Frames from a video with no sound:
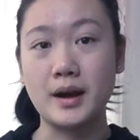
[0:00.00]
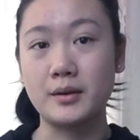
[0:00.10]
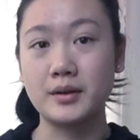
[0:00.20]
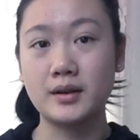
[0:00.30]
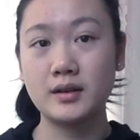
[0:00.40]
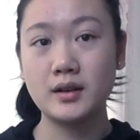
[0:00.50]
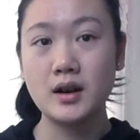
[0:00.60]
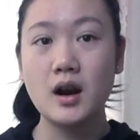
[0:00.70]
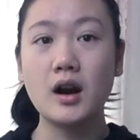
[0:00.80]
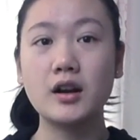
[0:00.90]
power,
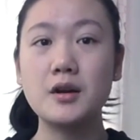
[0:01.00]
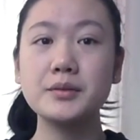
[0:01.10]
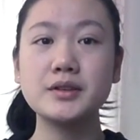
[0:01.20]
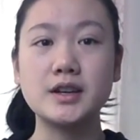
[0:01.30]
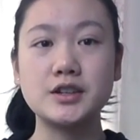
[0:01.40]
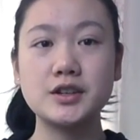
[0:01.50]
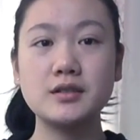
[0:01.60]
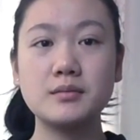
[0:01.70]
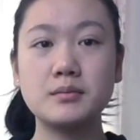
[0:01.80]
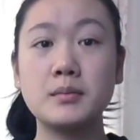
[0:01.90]
our
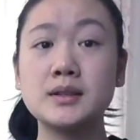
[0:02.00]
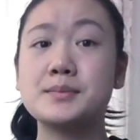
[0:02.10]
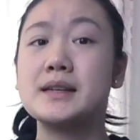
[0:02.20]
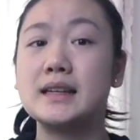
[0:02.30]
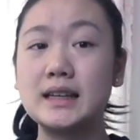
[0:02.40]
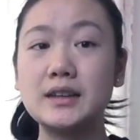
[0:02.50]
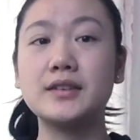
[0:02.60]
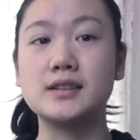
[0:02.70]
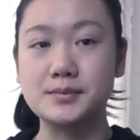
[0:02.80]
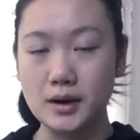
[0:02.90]
computation must be
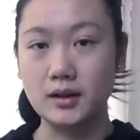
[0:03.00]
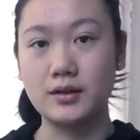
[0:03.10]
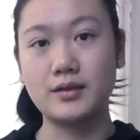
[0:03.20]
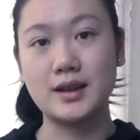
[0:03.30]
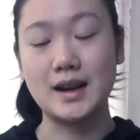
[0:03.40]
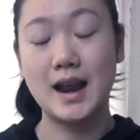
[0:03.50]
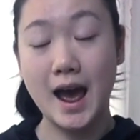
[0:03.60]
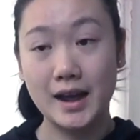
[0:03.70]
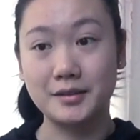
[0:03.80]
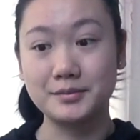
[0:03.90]
even smaller than an
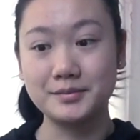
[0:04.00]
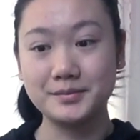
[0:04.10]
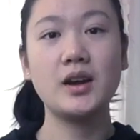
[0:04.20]
atom.